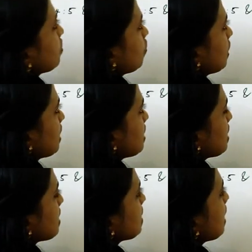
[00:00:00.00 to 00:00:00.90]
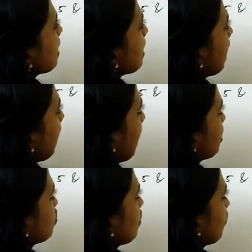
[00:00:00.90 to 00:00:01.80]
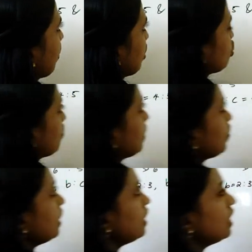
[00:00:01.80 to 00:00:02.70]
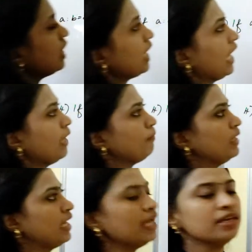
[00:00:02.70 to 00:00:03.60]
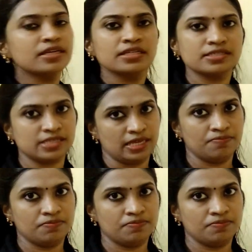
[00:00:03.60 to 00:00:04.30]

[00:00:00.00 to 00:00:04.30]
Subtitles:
So this is the actual ratio between A, B and C.